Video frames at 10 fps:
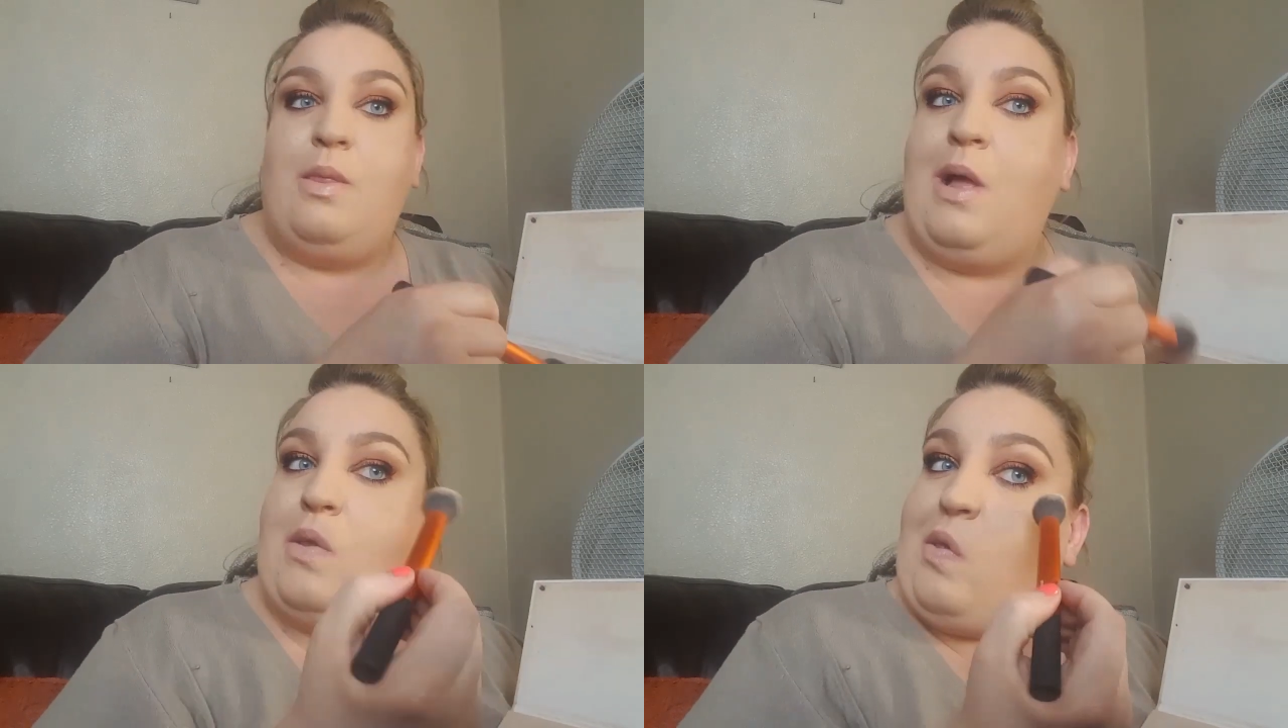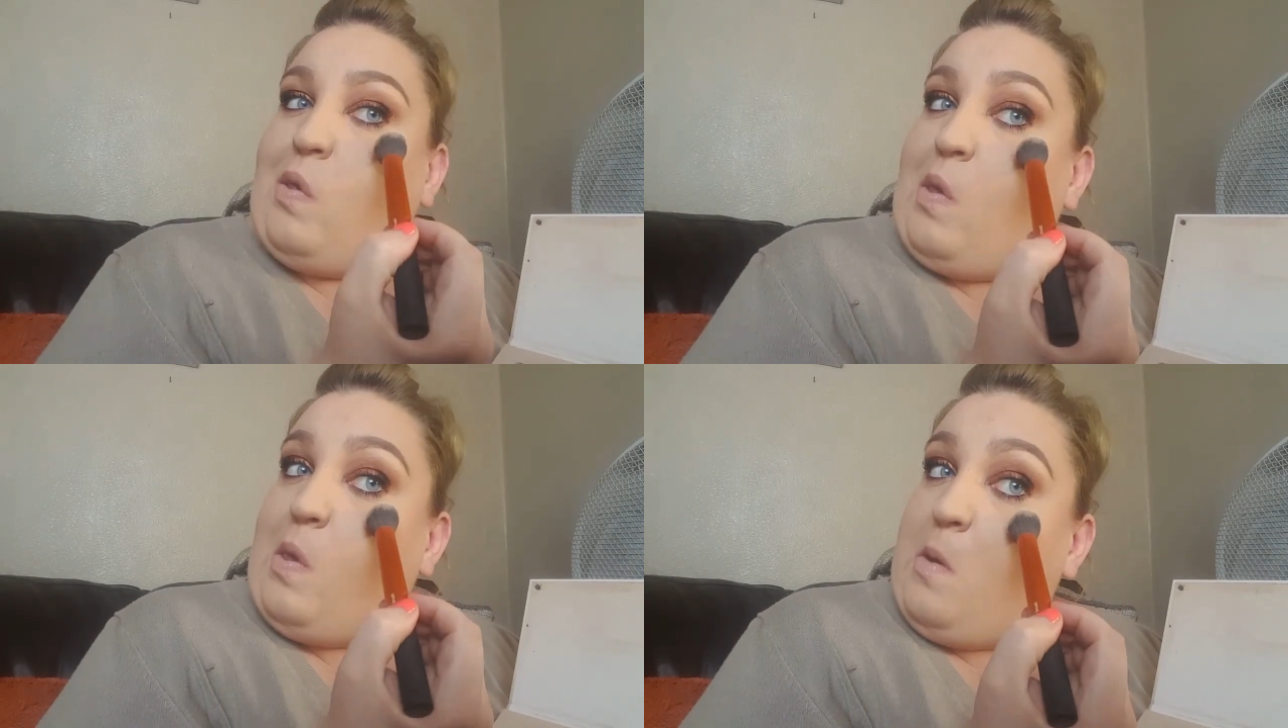And
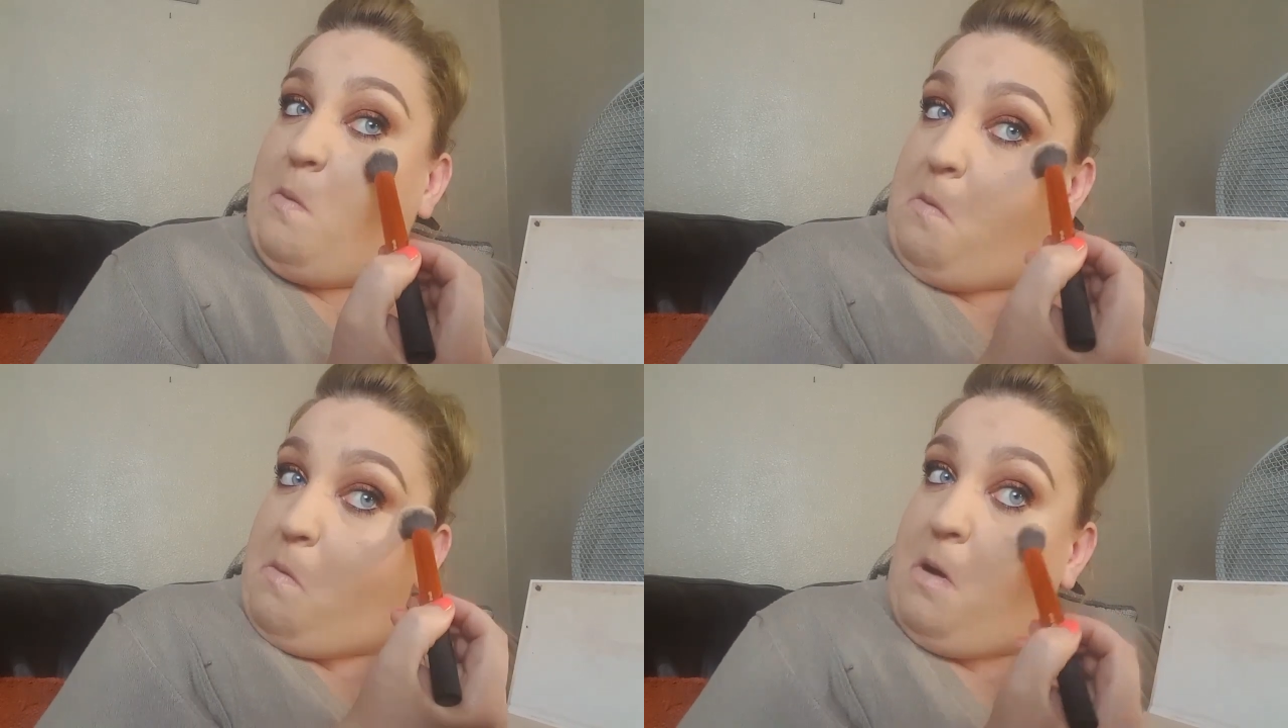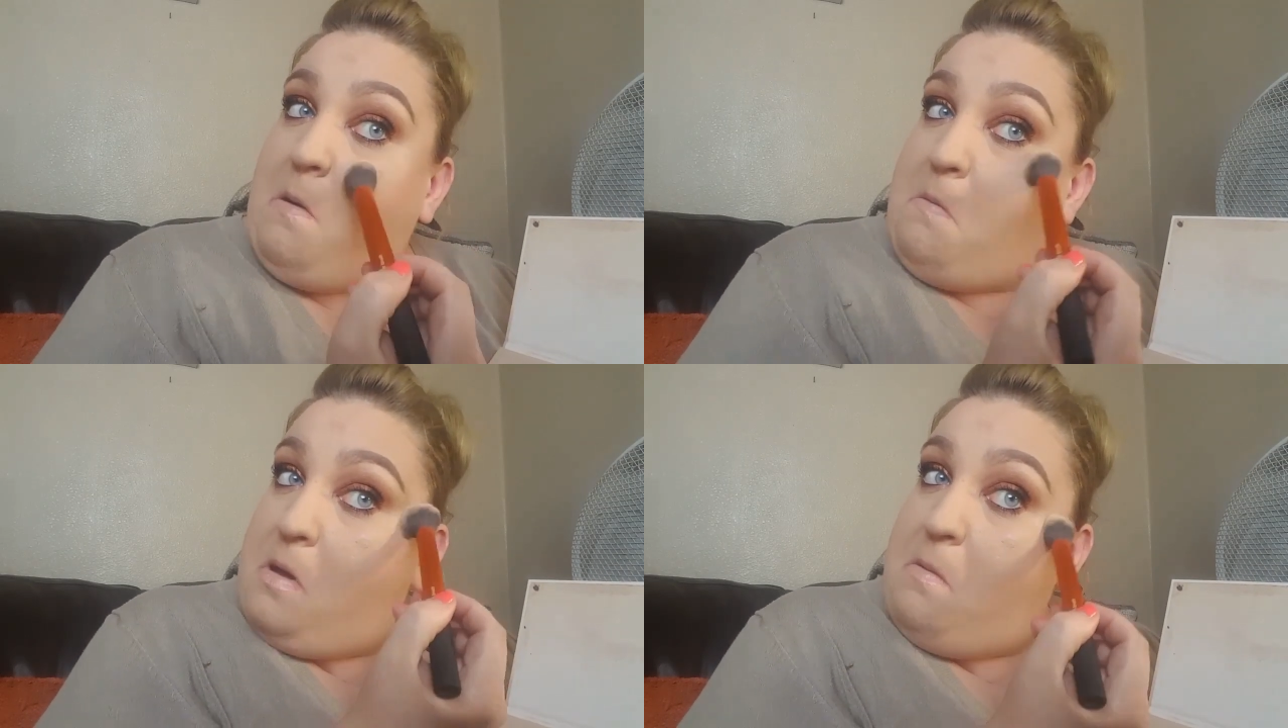that's
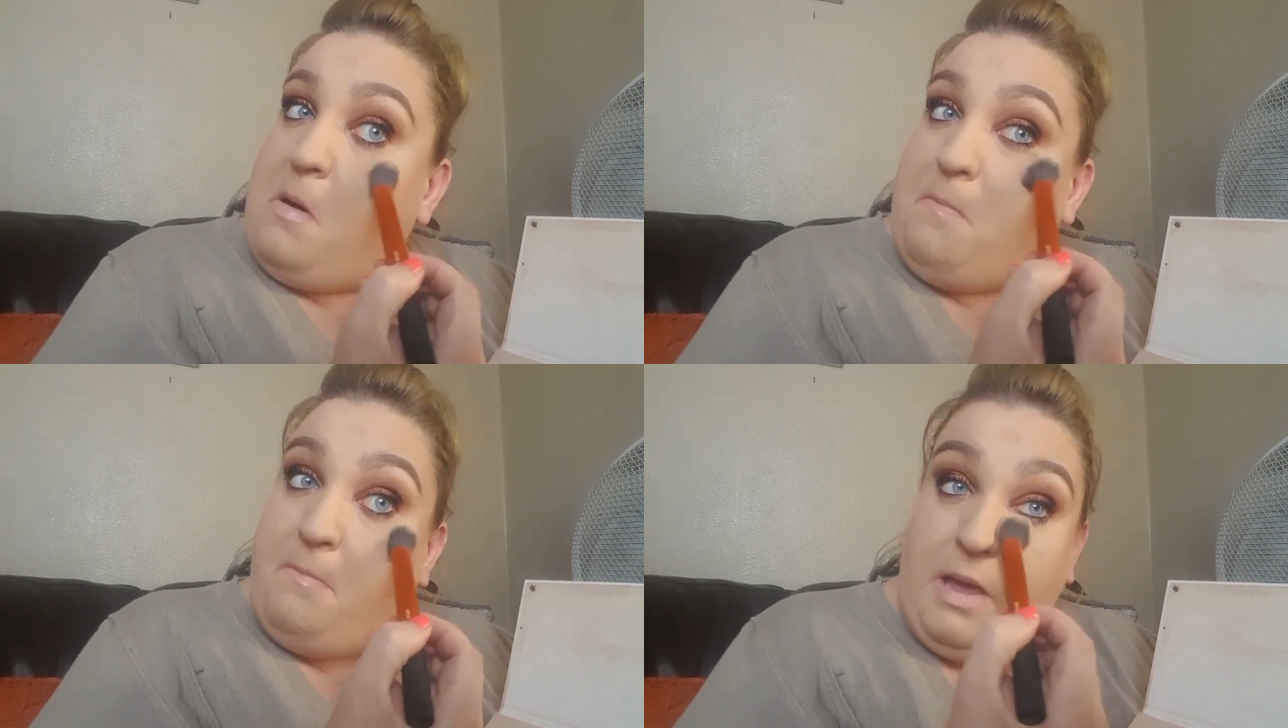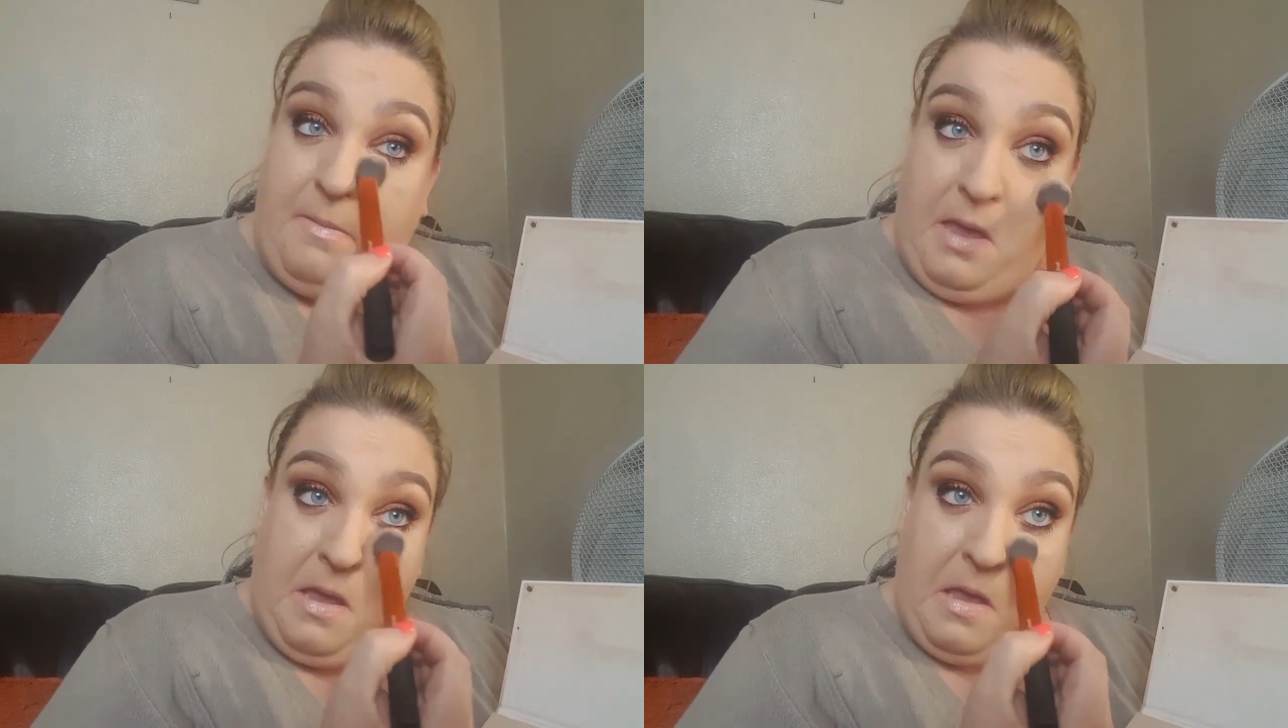what we want,
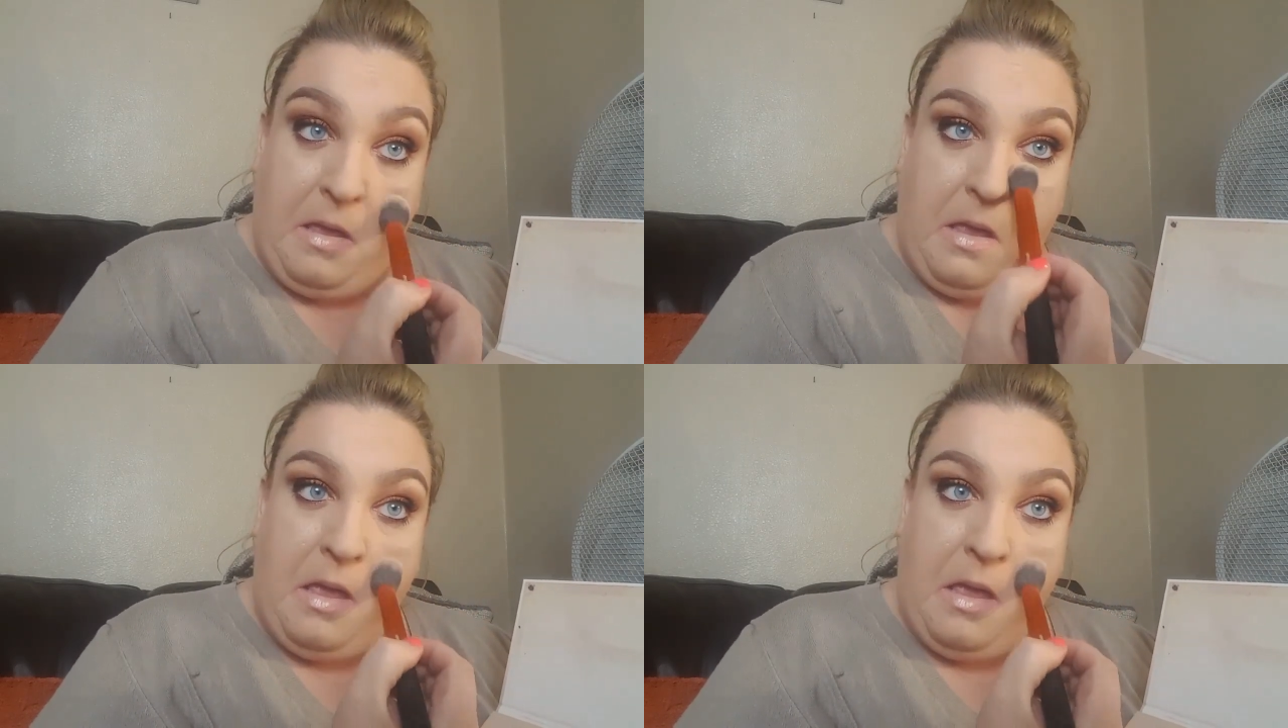baby.